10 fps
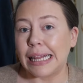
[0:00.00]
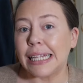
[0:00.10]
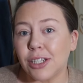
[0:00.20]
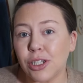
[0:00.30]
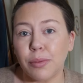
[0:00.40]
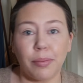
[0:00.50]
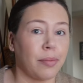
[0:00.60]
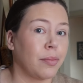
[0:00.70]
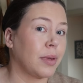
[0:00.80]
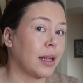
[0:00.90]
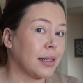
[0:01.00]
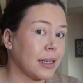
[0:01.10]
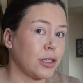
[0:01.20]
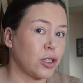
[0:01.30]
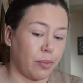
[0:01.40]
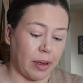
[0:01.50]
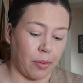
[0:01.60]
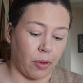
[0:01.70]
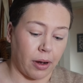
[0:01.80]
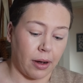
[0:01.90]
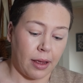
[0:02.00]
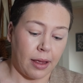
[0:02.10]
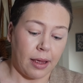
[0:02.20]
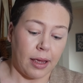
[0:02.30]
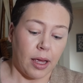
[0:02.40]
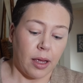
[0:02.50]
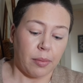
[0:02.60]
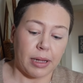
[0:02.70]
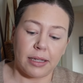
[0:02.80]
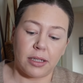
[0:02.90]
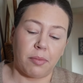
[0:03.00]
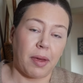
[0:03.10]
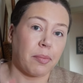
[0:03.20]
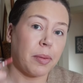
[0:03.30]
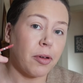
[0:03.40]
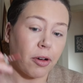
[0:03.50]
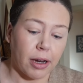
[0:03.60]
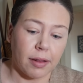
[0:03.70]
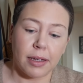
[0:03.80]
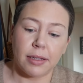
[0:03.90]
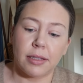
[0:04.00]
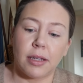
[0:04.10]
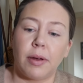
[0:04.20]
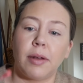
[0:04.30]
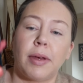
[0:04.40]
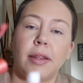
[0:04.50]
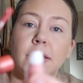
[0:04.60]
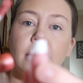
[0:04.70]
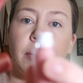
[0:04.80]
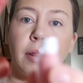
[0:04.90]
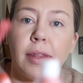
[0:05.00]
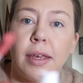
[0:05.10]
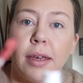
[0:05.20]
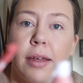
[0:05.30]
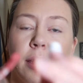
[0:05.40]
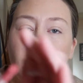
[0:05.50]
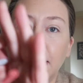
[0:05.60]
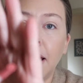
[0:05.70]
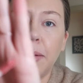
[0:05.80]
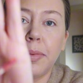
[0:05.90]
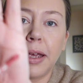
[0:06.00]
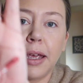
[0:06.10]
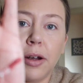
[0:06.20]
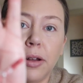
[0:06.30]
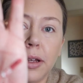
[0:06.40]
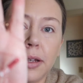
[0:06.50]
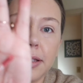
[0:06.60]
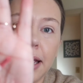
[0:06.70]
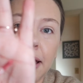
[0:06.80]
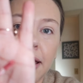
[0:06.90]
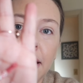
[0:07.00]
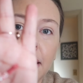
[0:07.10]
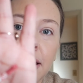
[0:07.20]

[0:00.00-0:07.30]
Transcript: little, a little bit more. Please don't make me regret this. So anyway, this is what the applicator looks like.